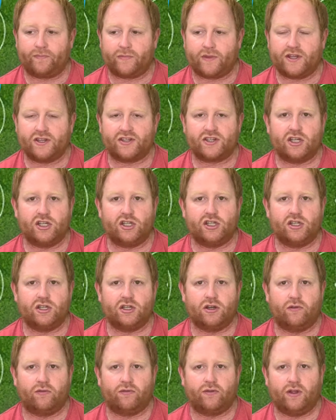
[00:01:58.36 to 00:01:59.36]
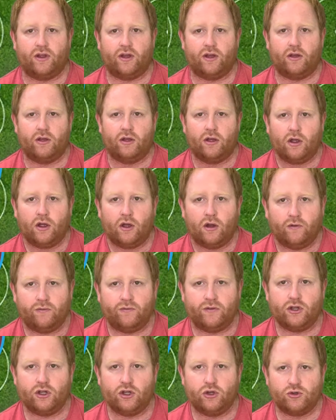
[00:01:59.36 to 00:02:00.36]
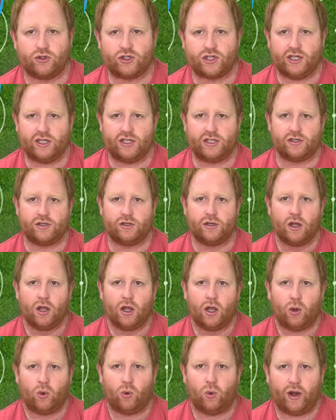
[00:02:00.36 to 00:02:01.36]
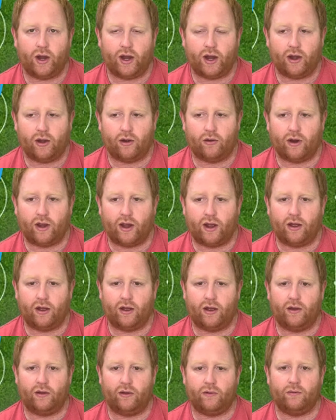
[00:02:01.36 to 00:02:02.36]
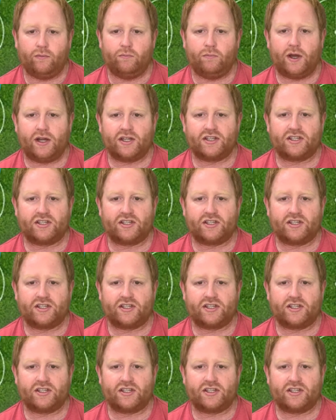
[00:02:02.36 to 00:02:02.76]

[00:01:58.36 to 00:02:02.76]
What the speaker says: decision of the new season, where Man